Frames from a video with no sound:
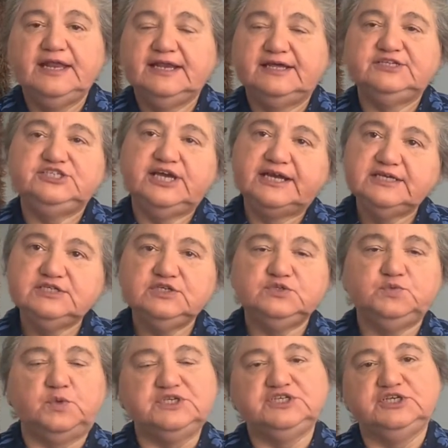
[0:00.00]
Now,
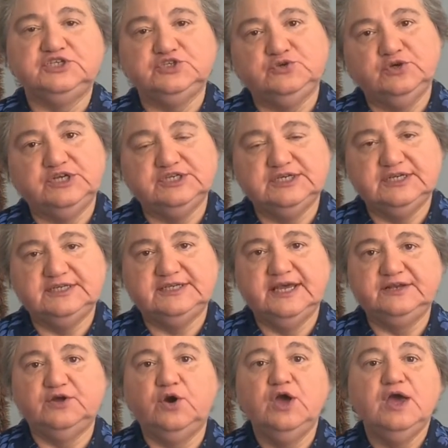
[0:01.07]
Genesis wasn't as good as
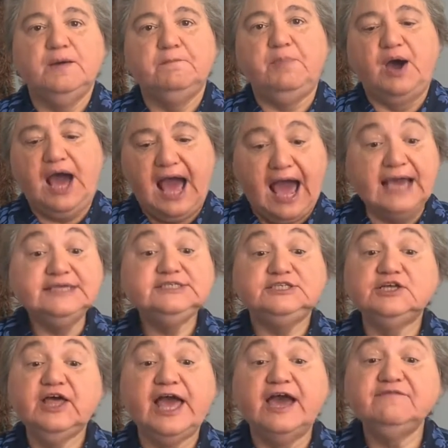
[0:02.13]
Nintendo, but I
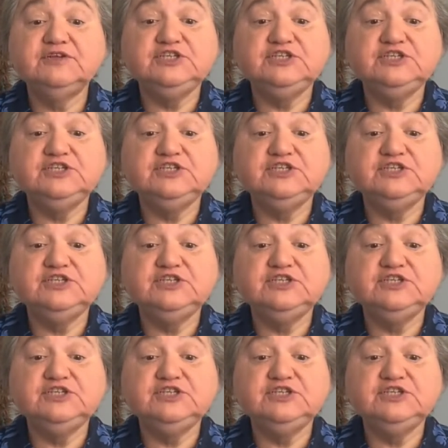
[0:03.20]
still have a